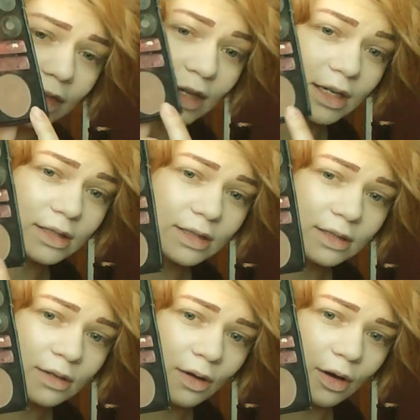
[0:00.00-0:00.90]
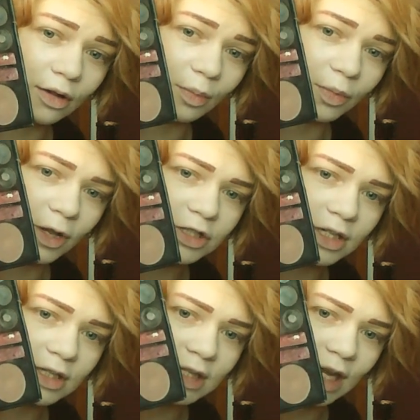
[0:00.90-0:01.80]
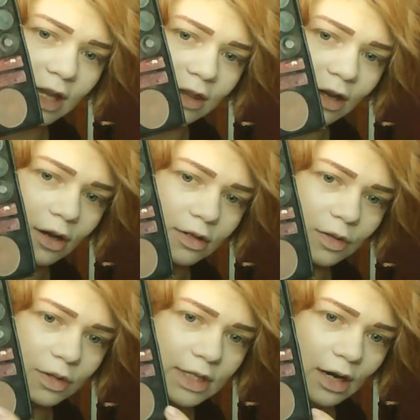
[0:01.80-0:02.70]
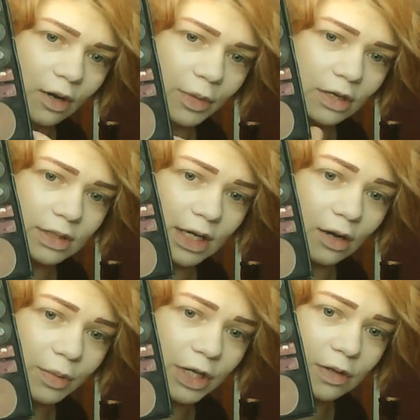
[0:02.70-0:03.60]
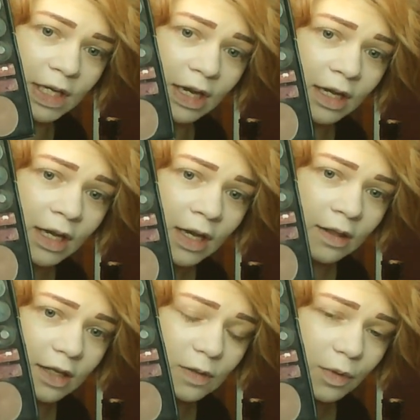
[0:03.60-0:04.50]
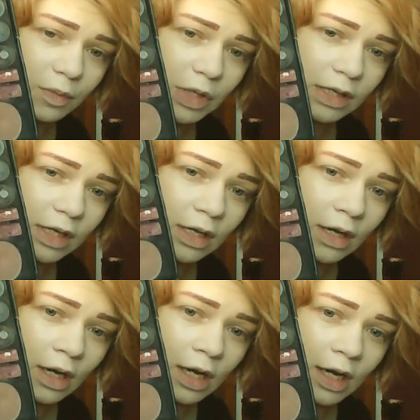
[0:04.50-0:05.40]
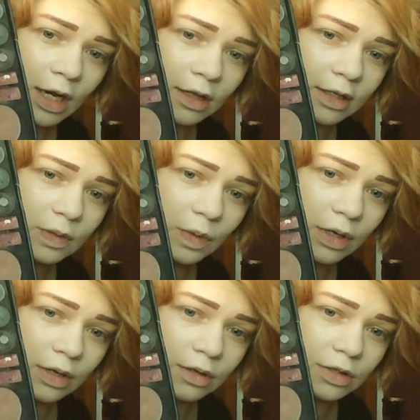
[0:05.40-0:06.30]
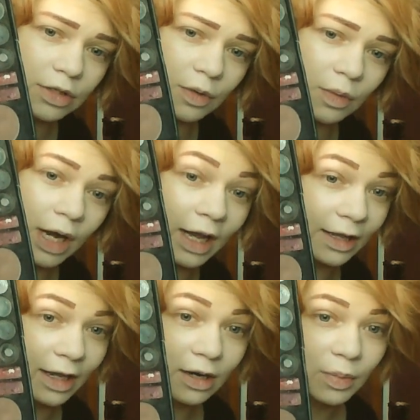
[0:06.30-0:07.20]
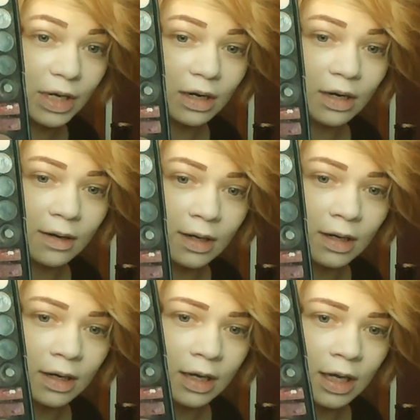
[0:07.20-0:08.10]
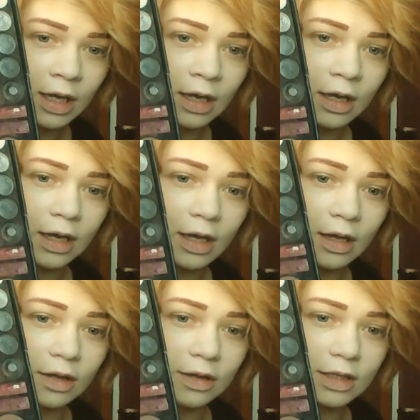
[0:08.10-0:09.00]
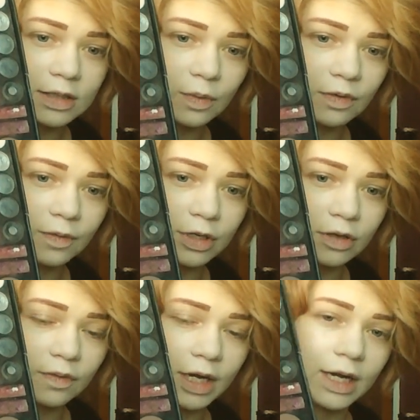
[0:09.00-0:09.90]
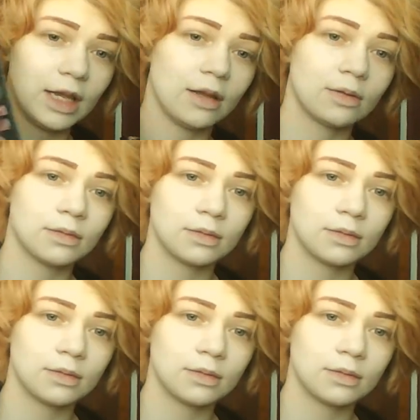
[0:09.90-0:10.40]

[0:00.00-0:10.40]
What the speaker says: these are the blushes and the contours that I'll be using. I'll be using this one mainly, and this one to highlight a bit, and this one for defining